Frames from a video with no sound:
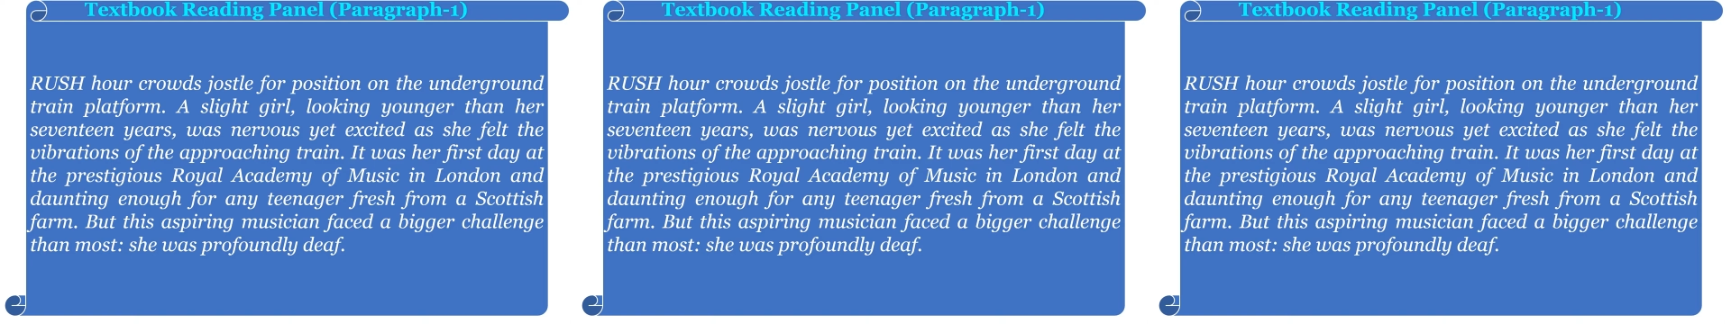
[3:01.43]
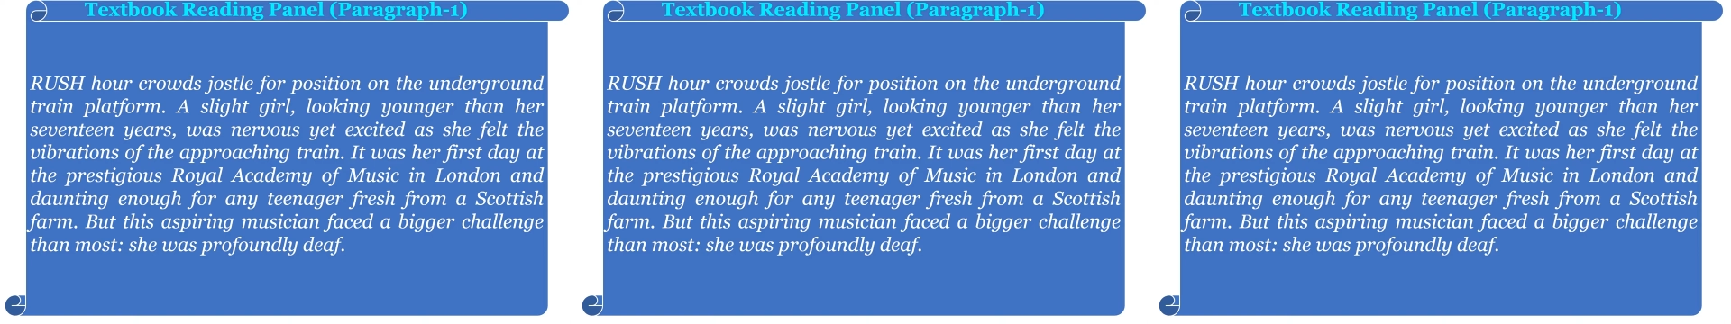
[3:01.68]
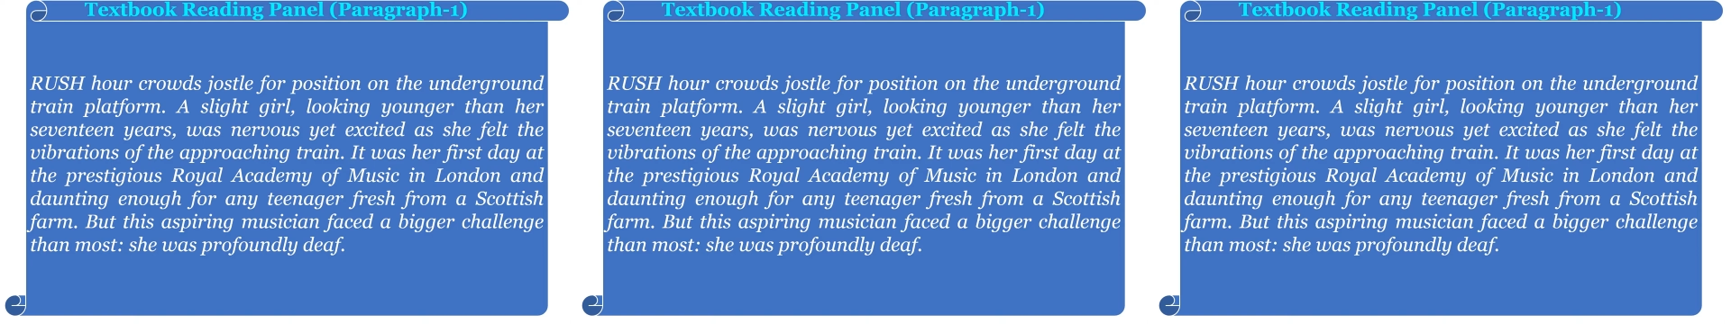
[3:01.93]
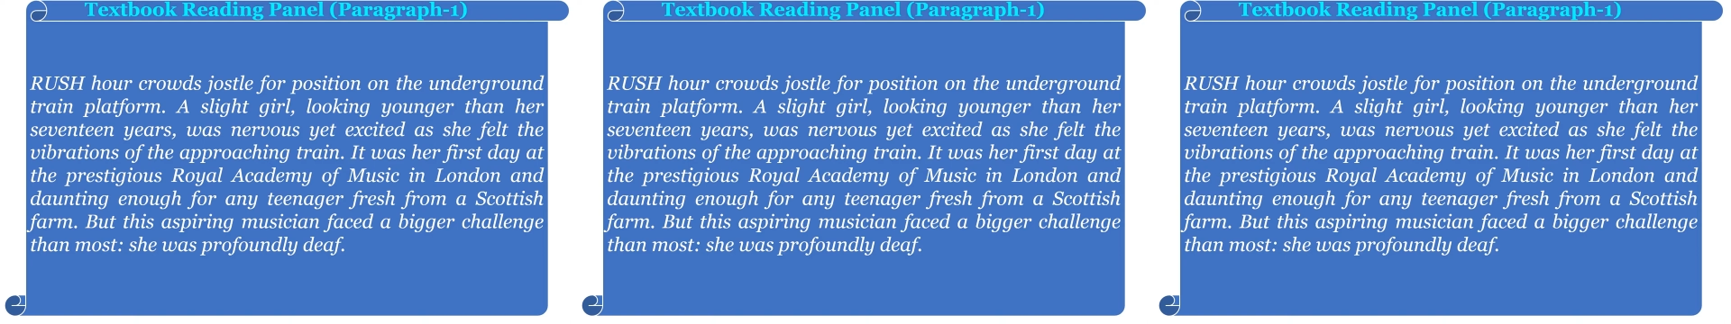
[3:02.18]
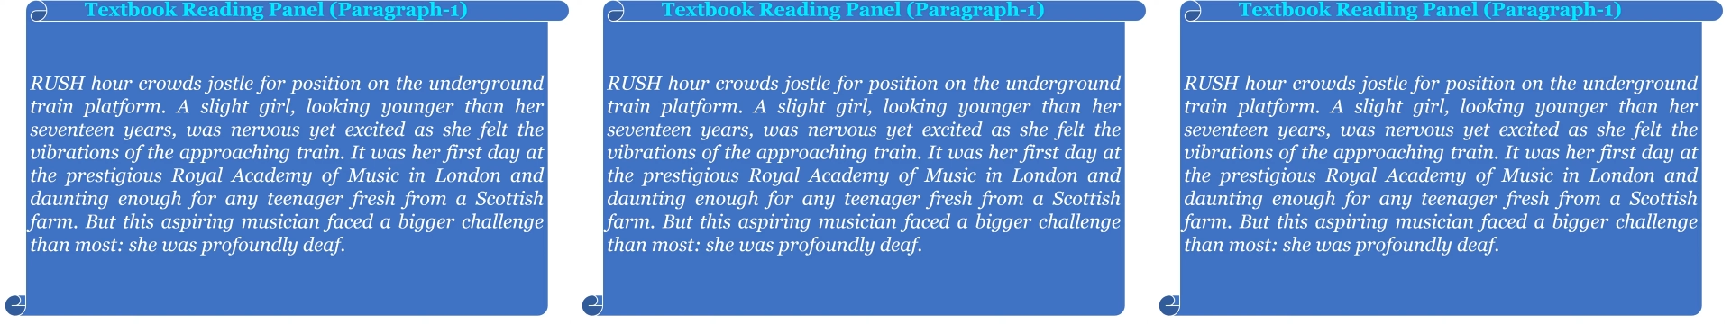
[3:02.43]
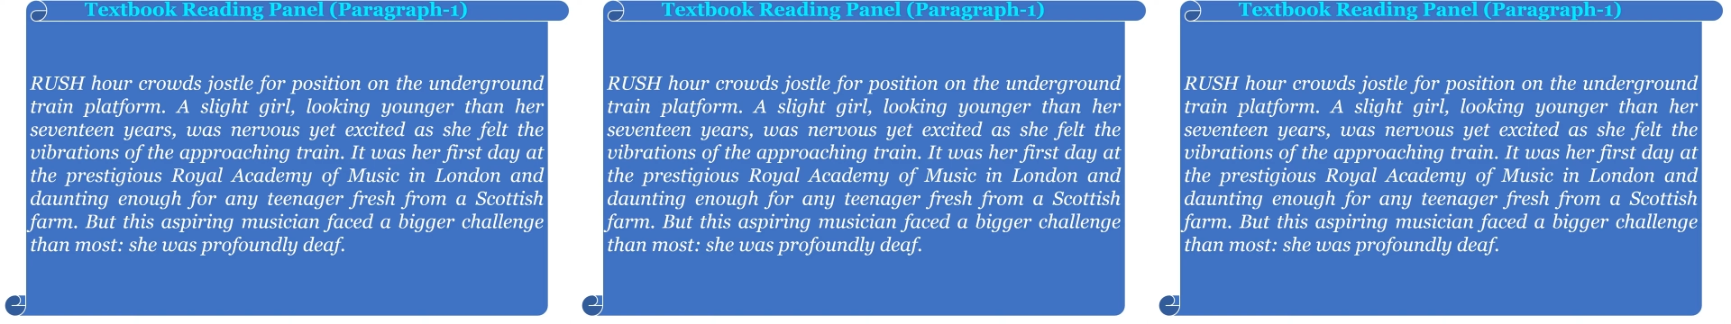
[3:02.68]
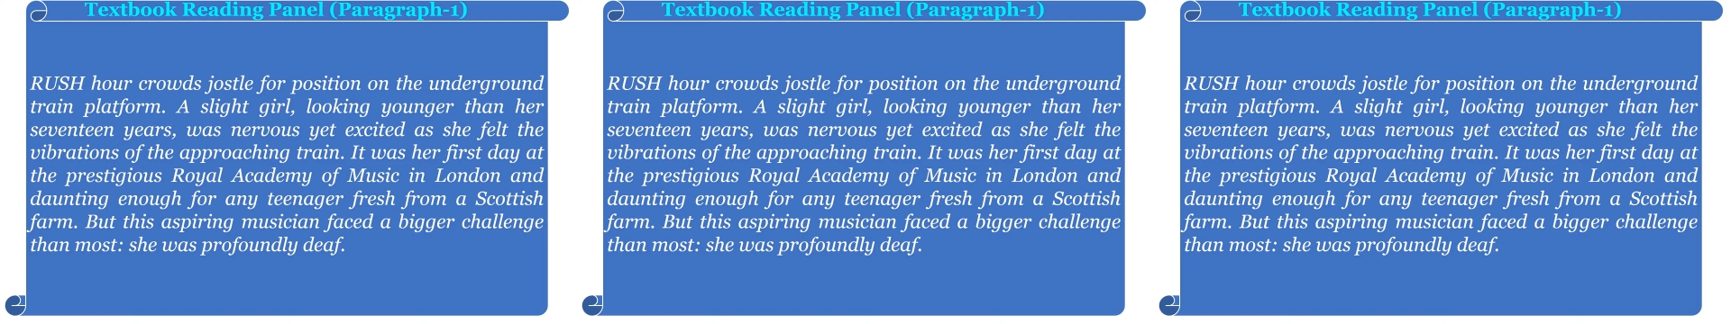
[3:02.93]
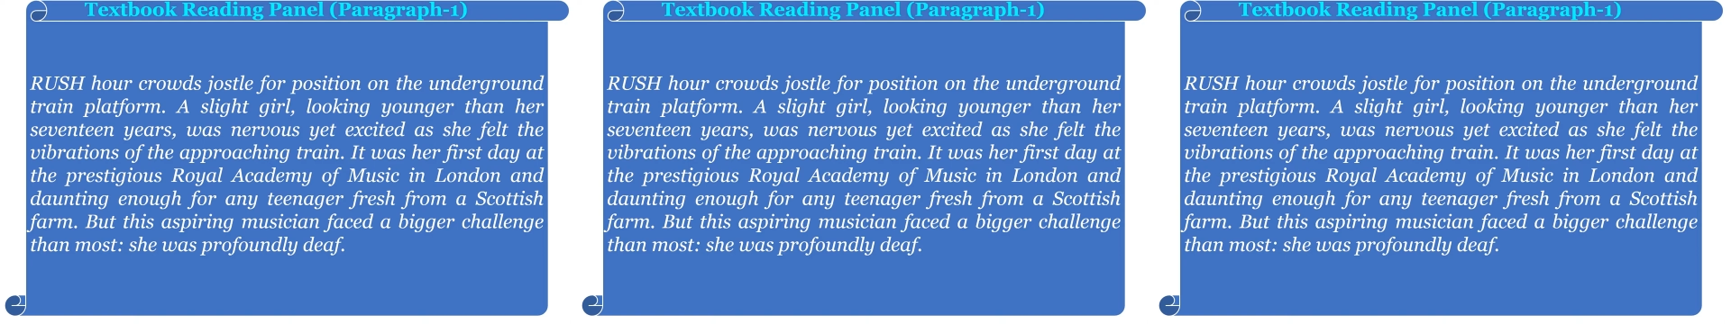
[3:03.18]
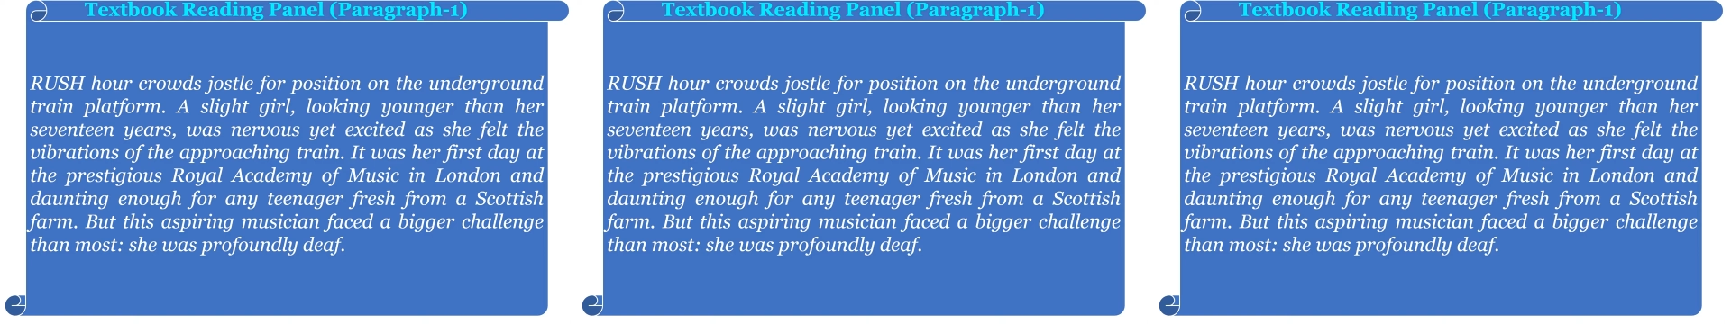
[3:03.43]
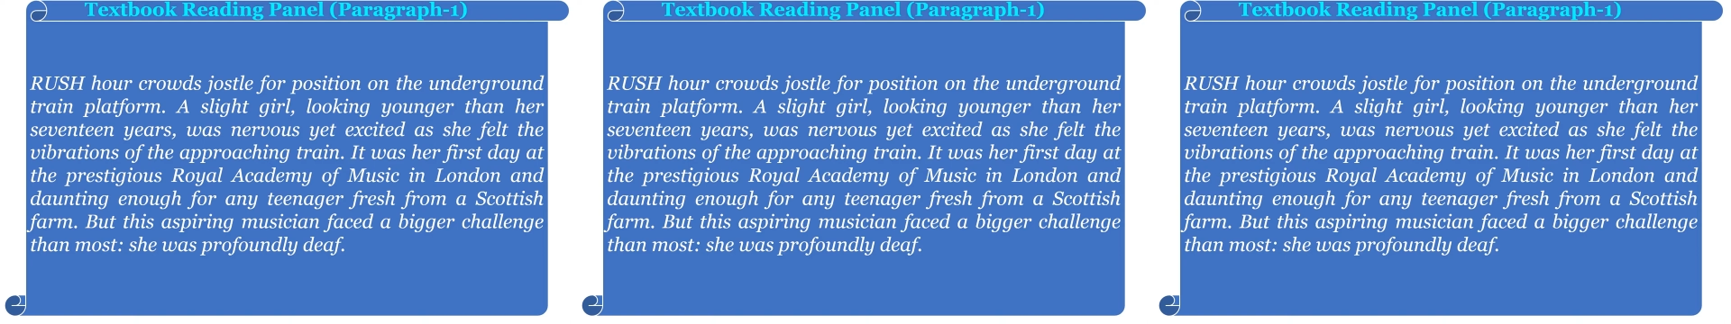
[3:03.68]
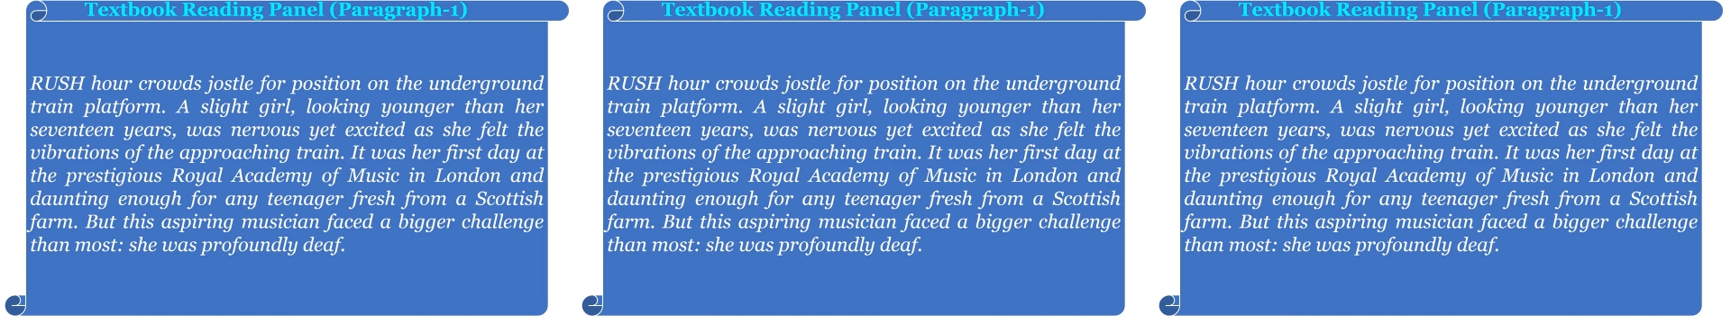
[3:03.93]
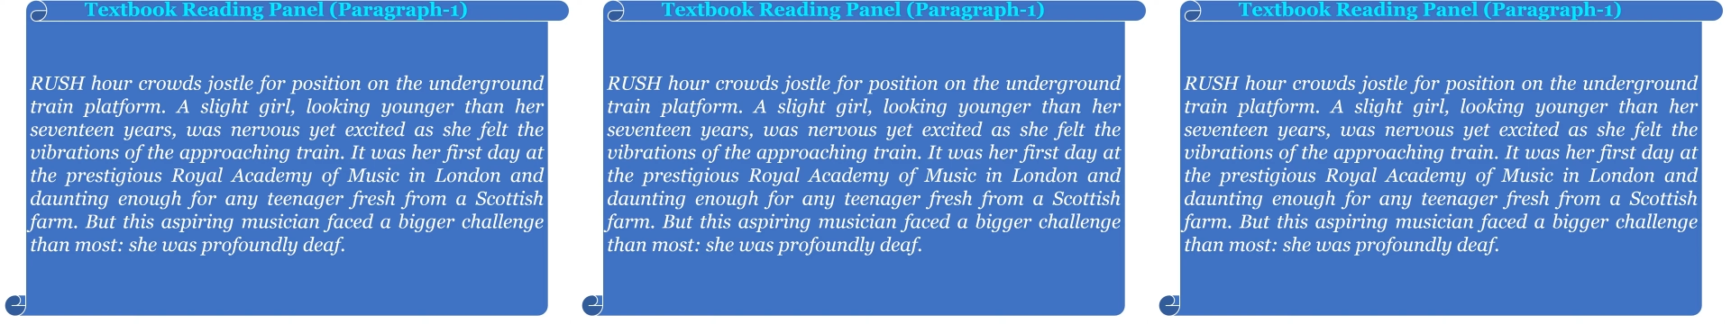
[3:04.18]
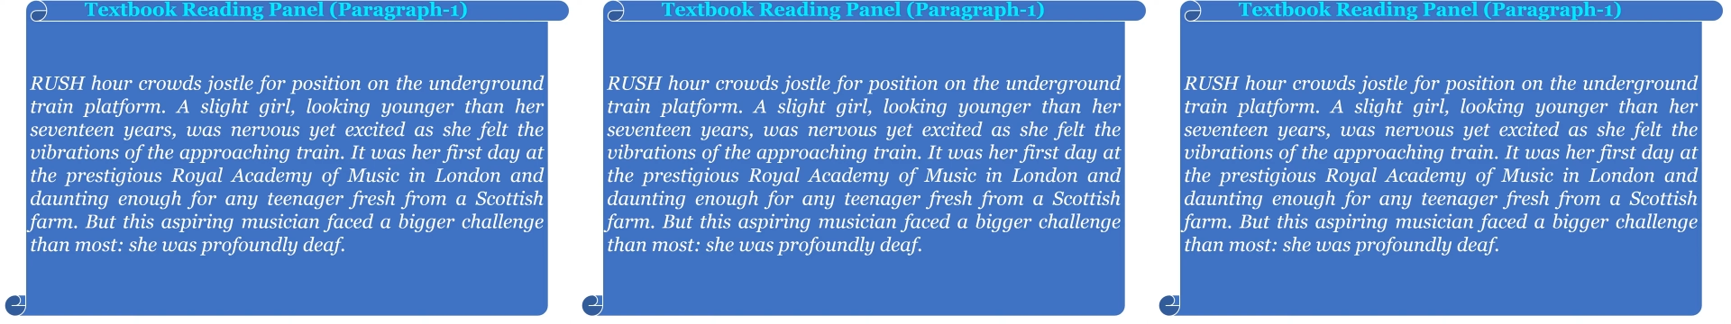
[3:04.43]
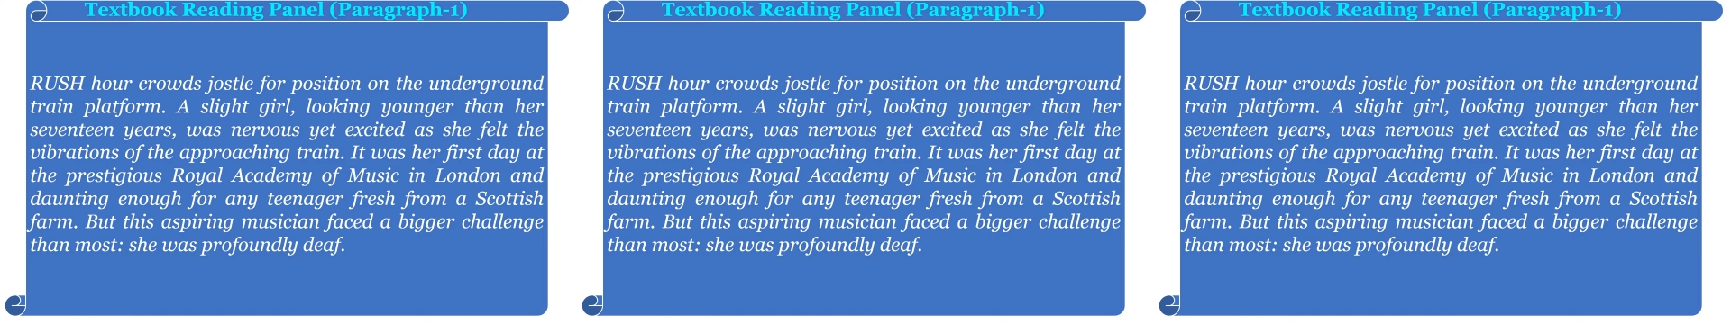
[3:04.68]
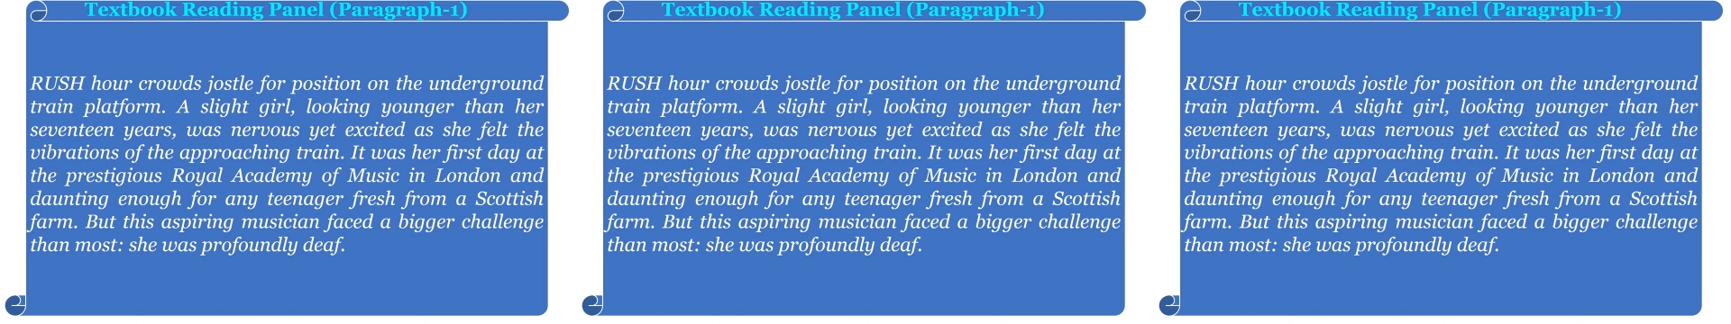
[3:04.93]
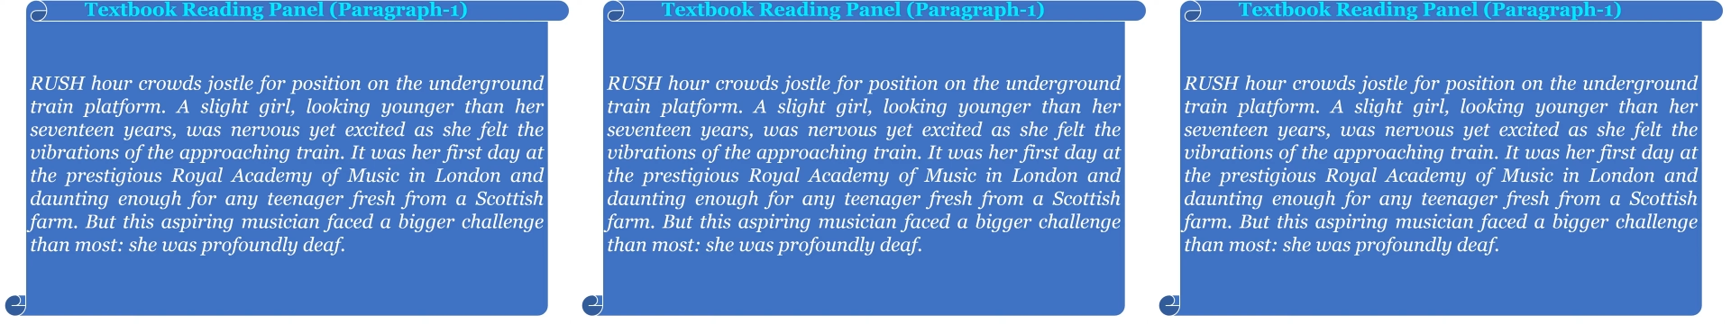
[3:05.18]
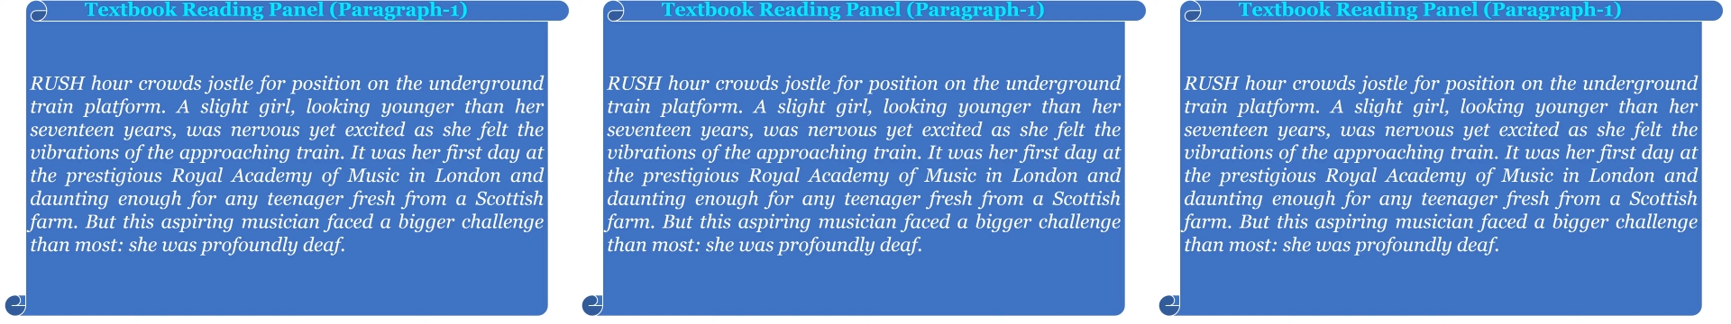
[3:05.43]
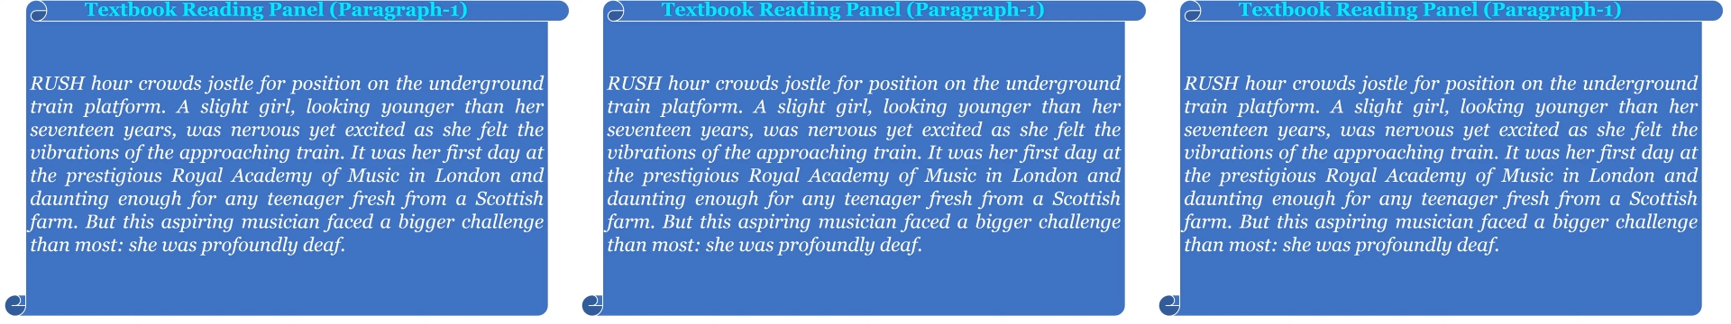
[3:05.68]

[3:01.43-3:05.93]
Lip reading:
Nobody's mouth can be seen.